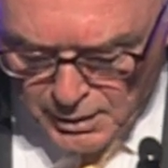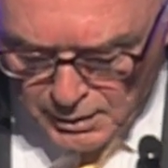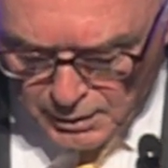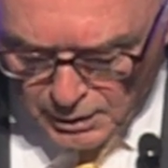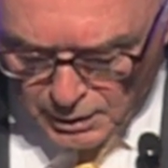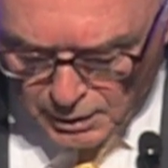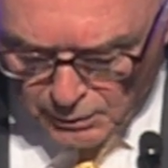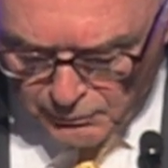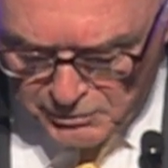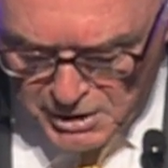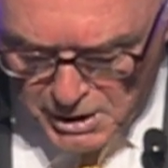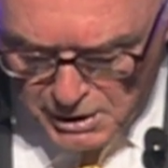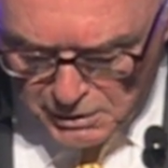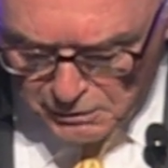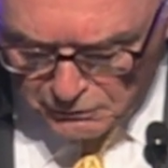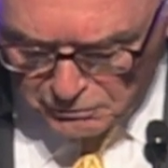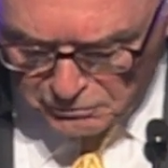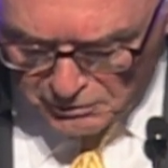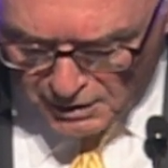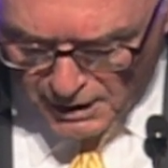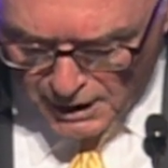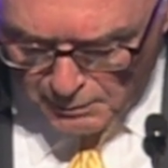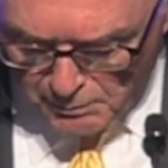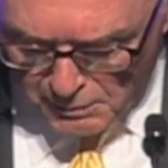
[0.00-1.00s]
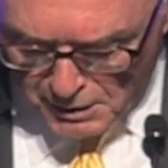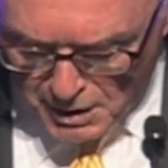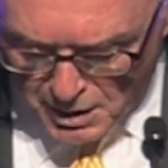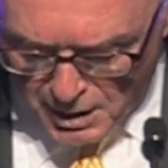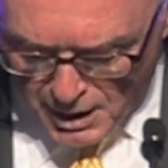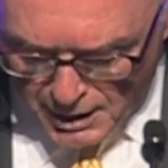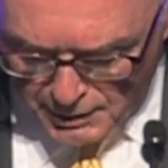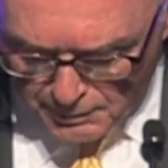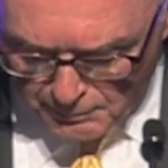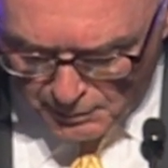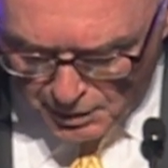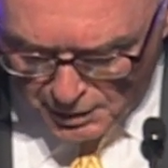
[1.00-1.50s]
And we need to stand
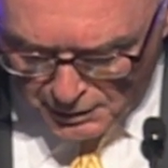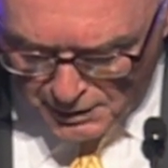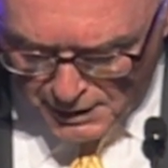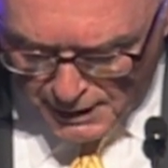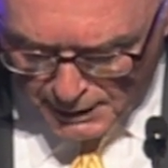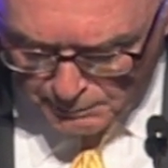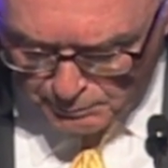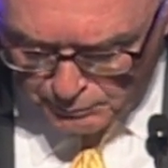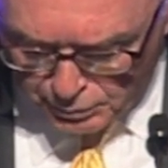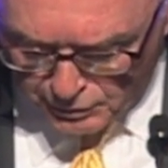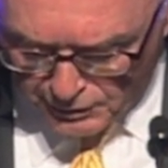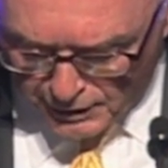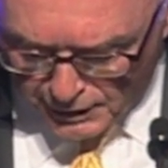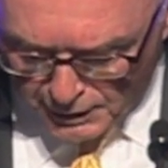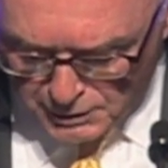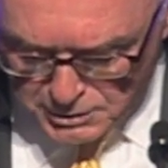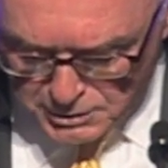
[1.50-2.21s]
behind him on that pledge.